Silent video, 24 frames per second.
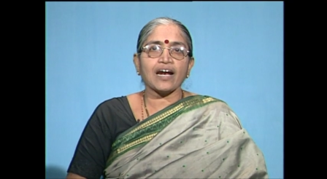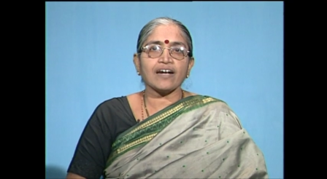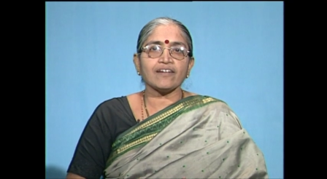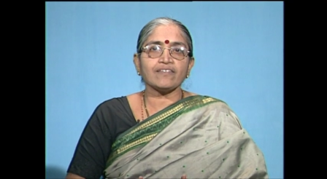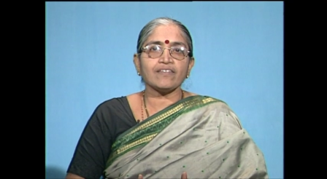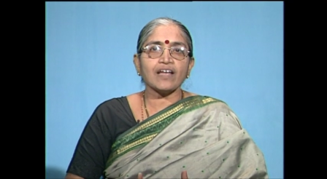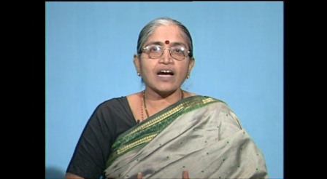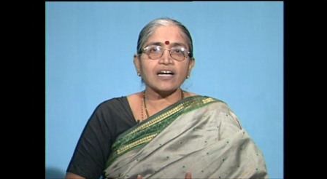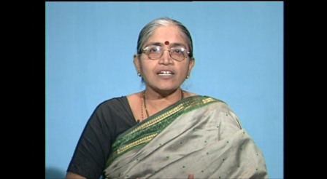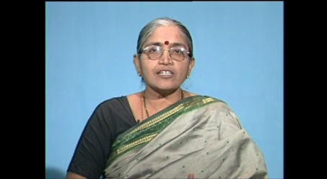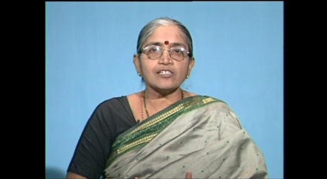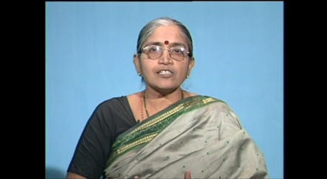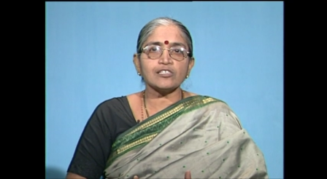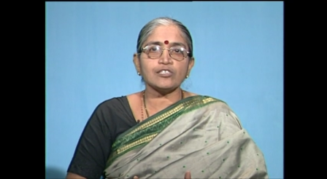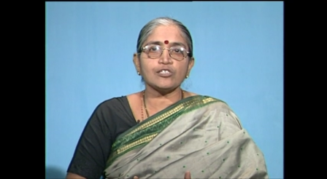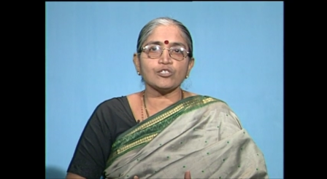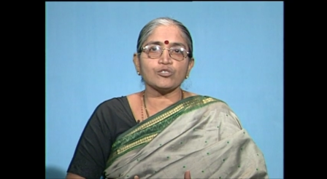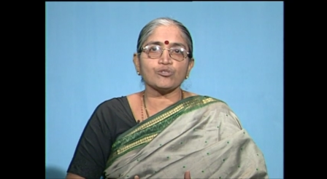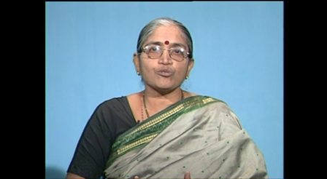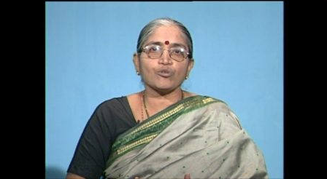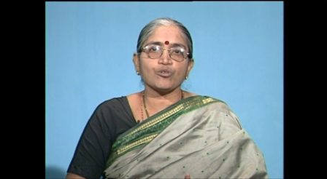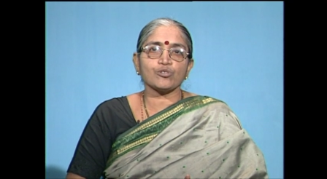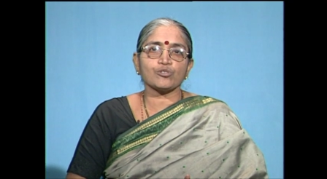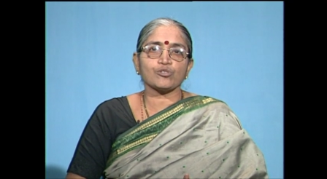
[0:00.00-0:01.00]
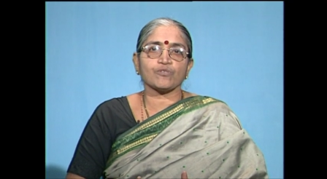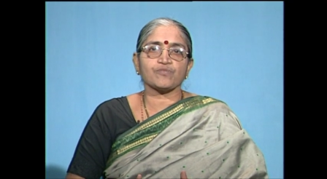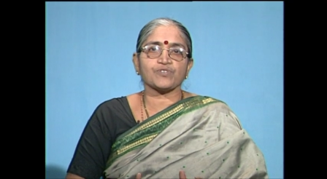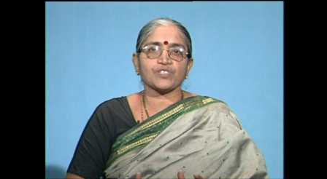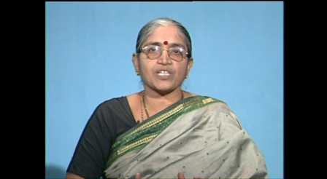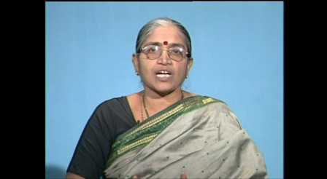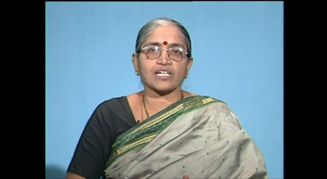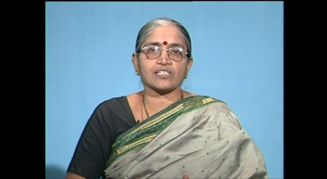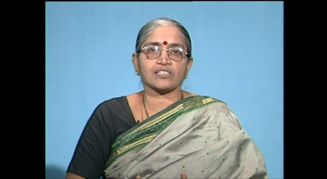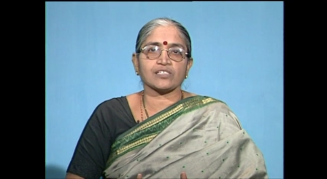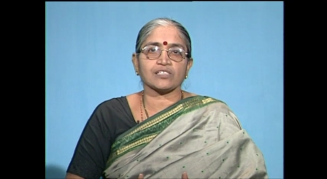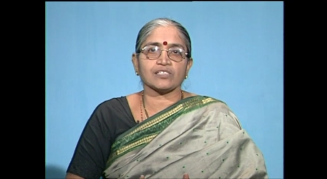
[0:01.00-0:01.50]
and that is the source of
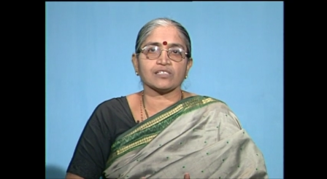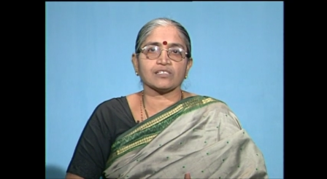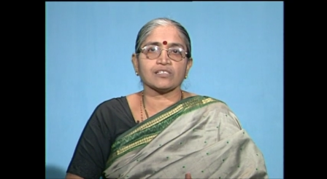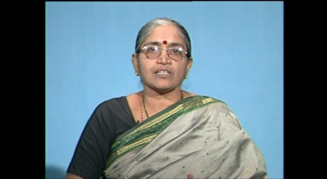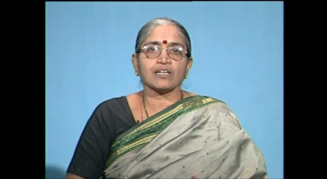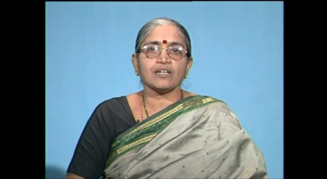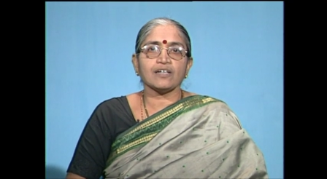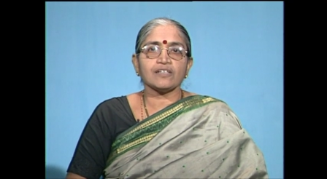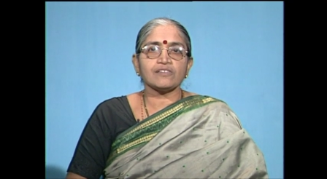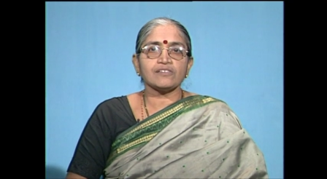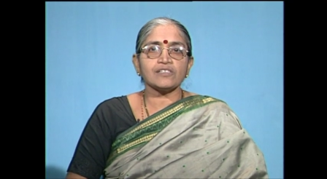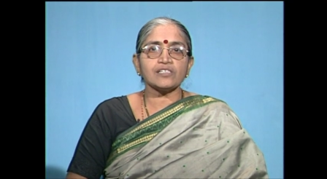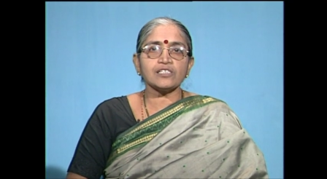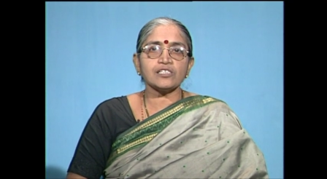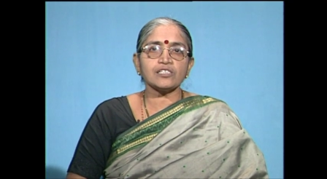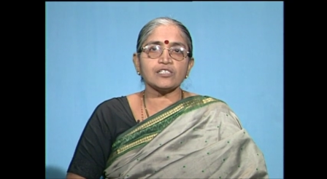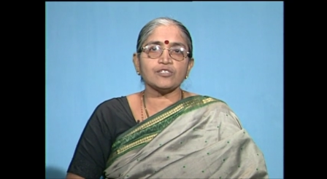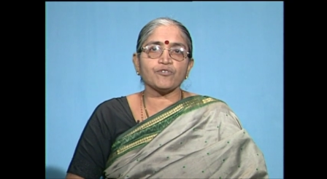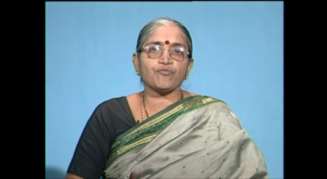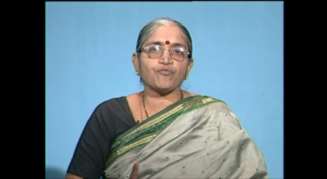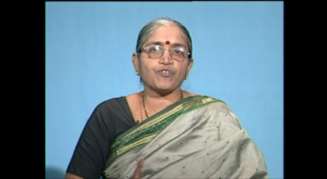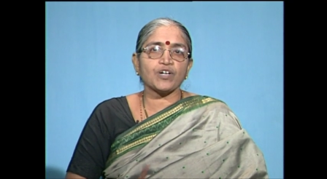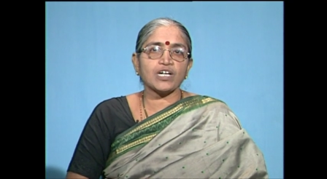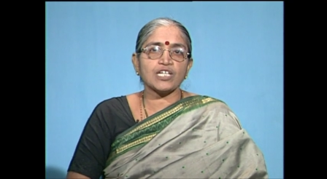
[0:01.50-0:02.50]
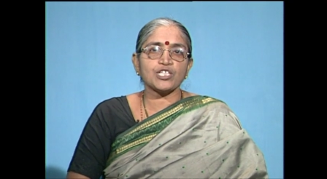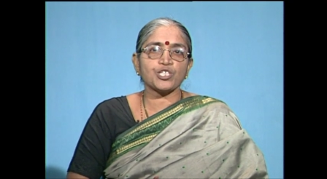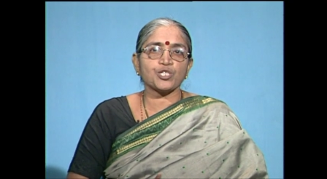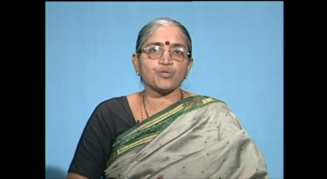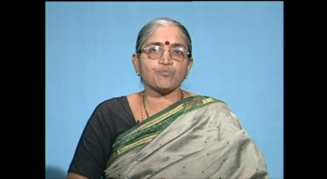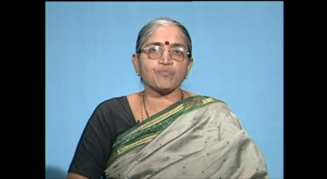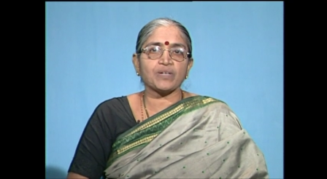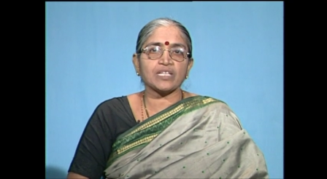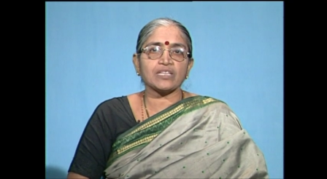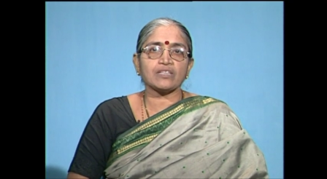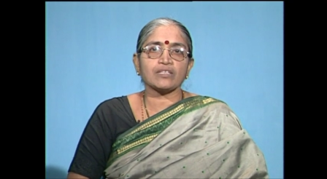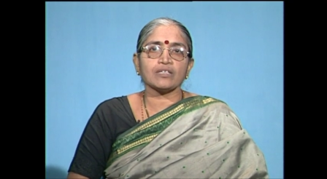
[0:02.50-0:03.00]
success. This is the
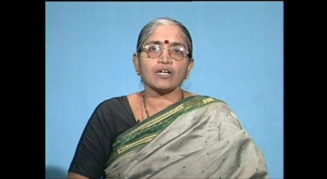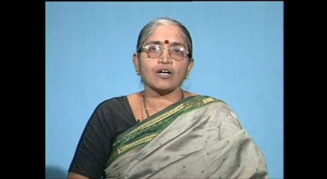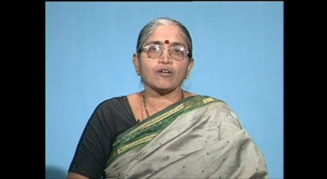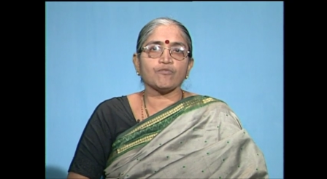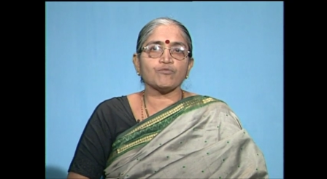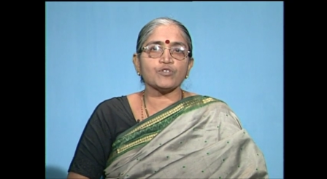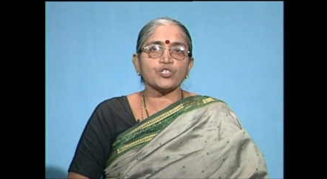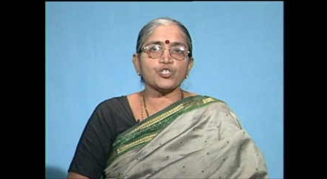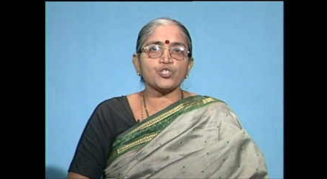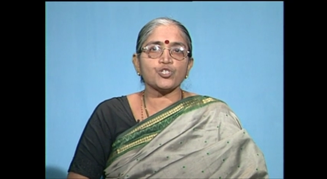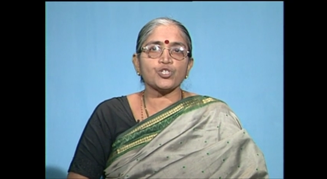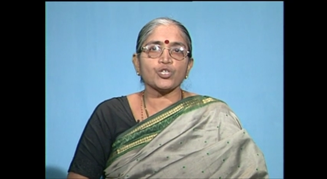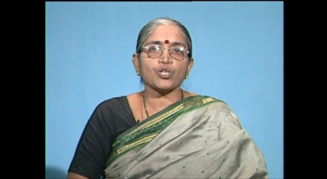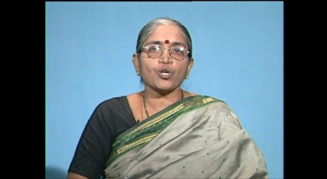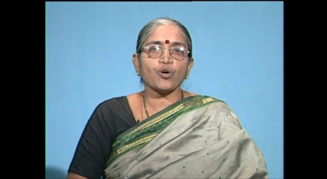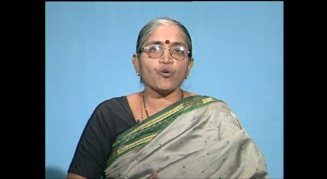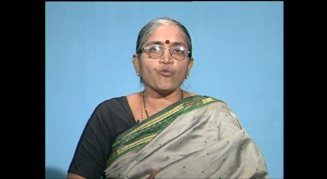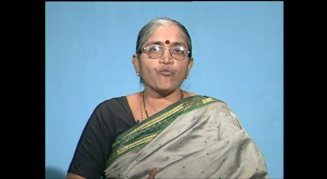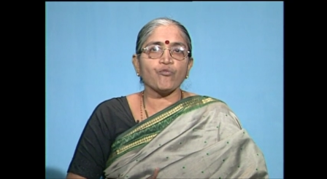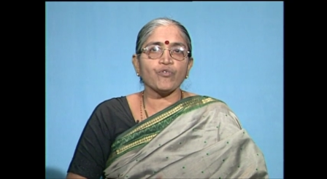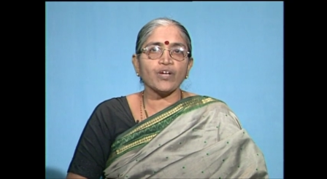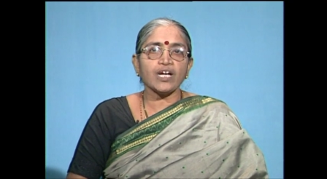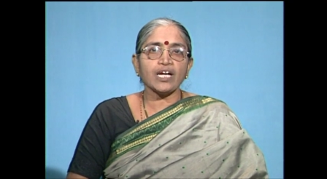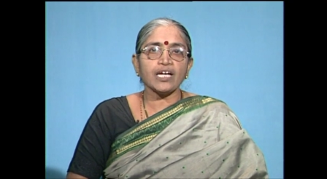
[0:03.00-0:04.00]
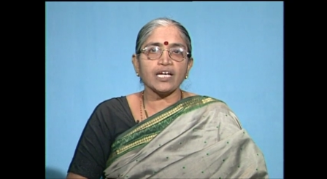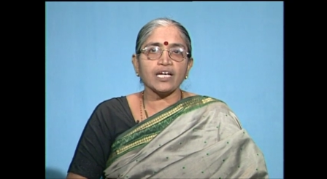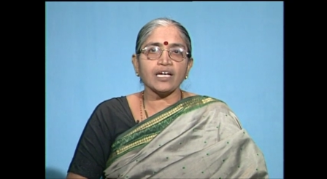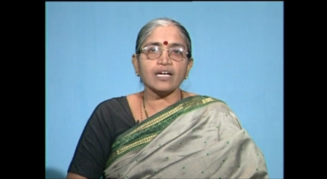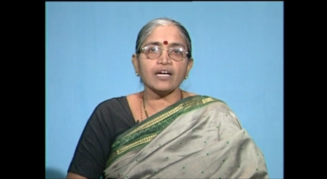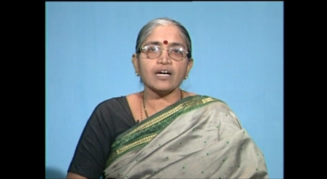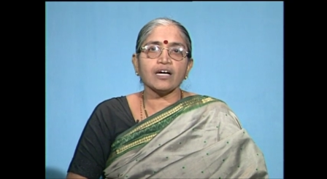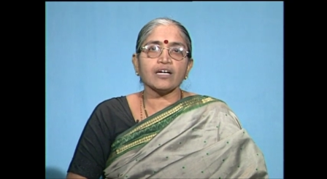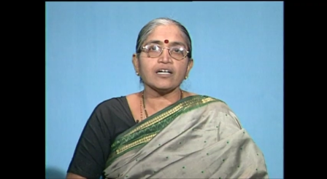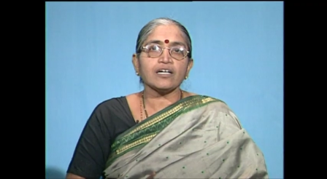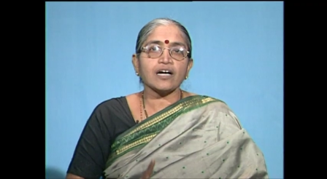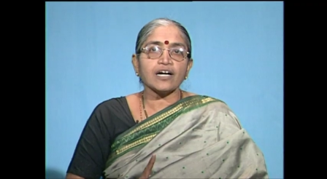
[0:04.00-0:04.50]
first myth which
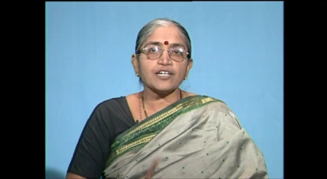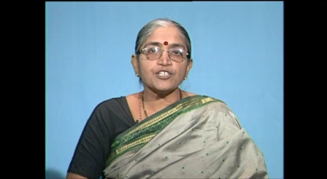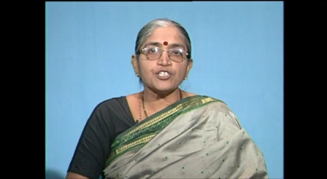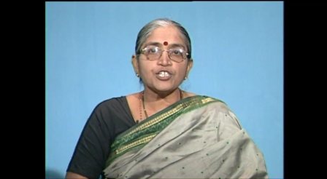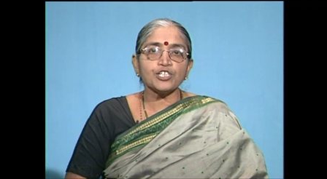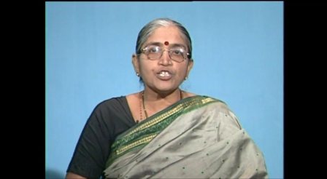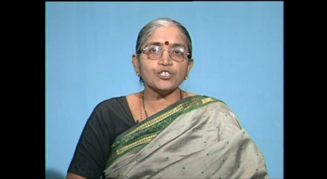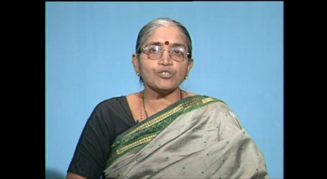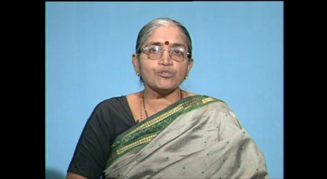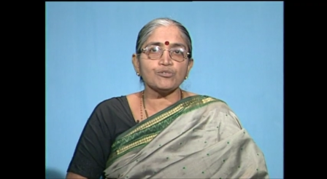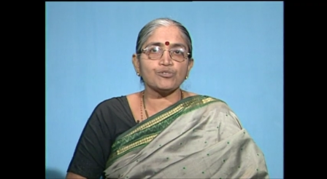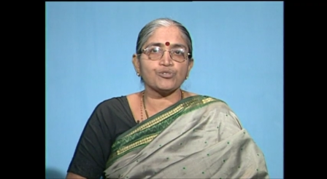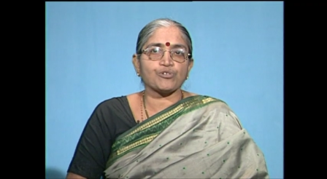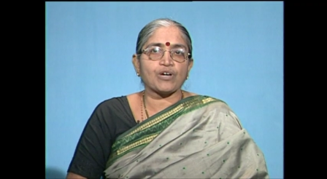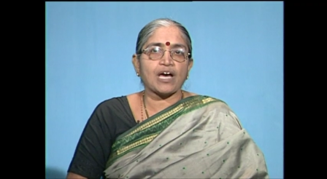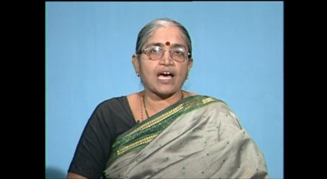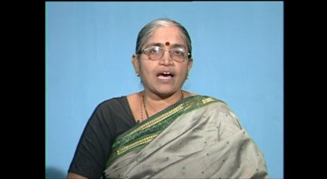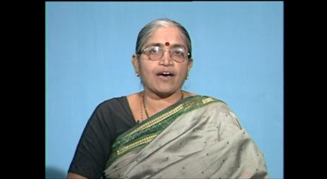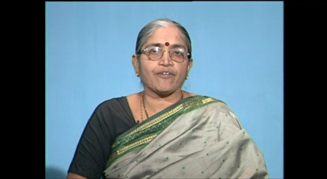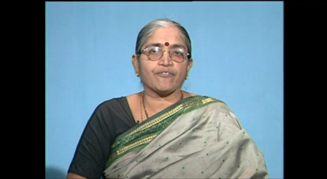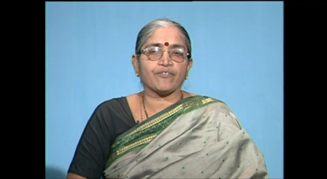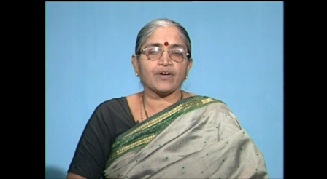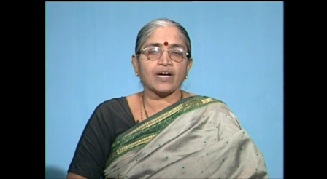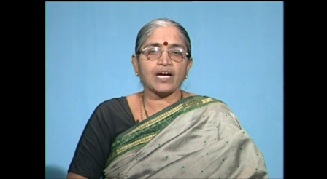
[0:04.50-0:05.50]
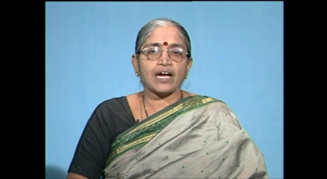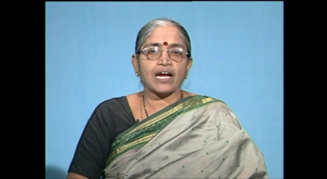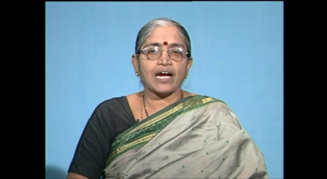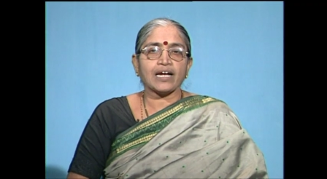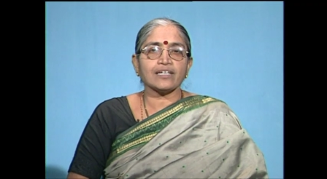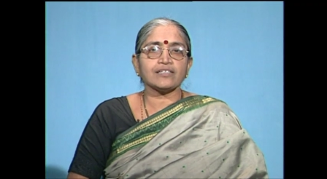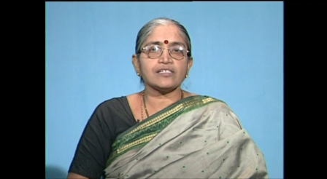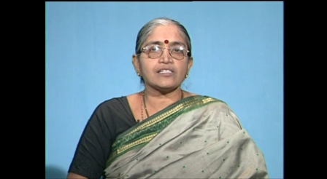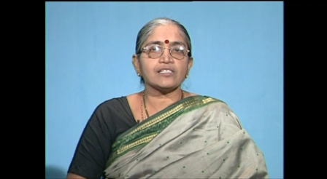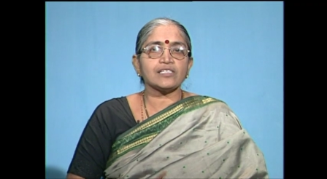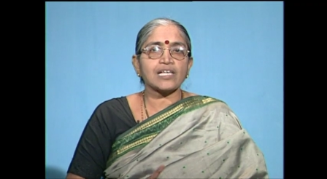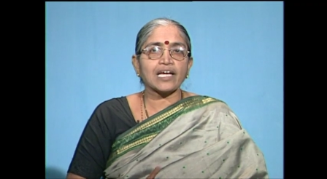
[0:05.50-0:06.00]
Willy continues to have.
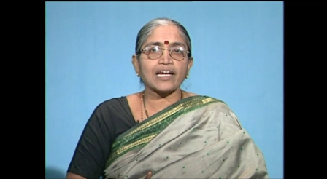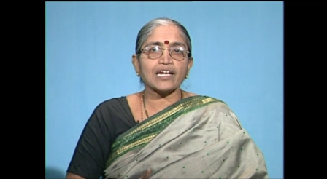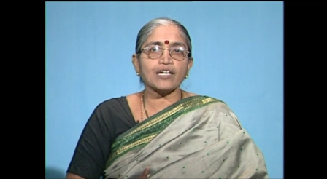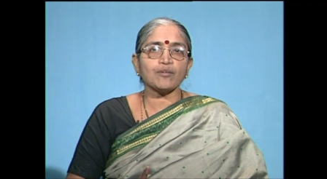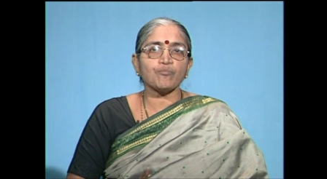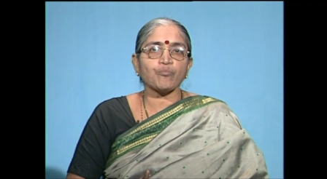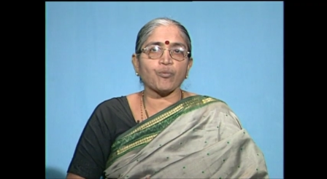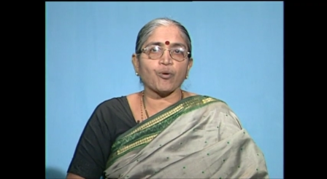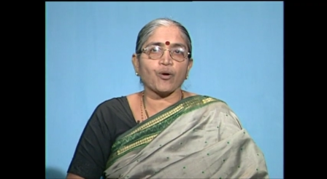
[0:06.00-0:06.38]
And the second